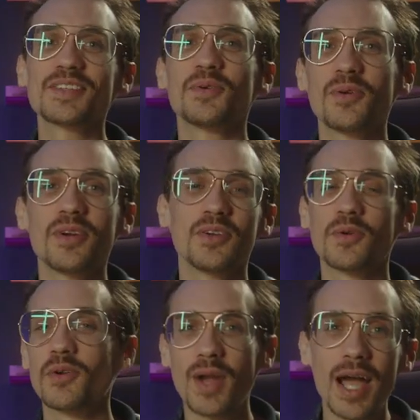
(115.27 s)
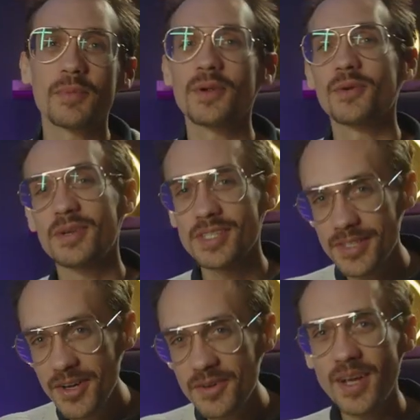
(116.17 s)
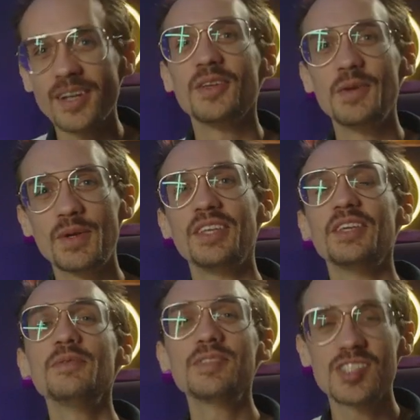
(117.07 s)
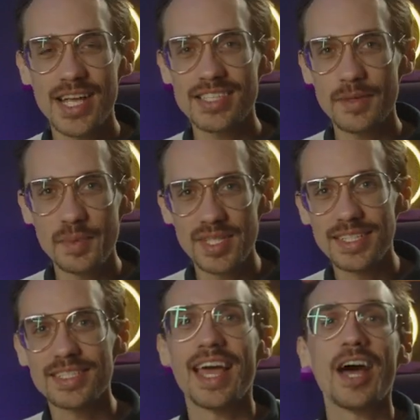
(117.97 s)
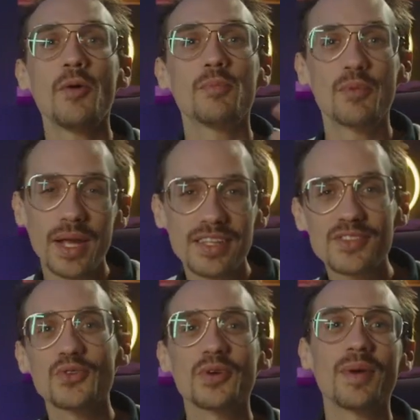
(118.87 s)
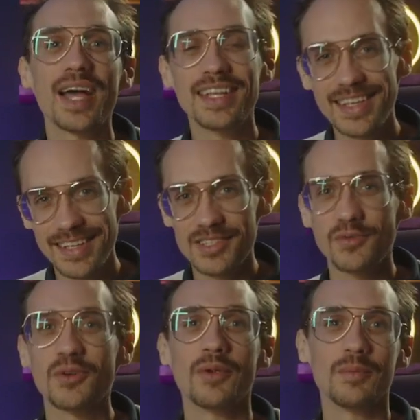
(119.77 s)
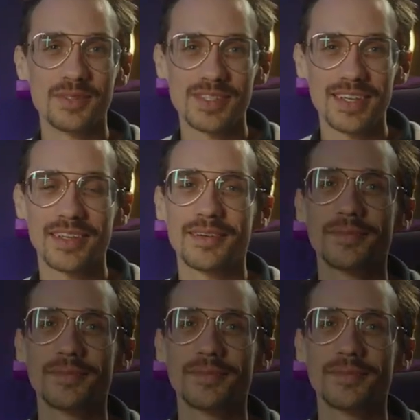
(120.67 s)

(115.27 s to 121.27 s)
or you're a rapper or a songwriter, you can use ChatGPT to help brainstorm ideas for your music.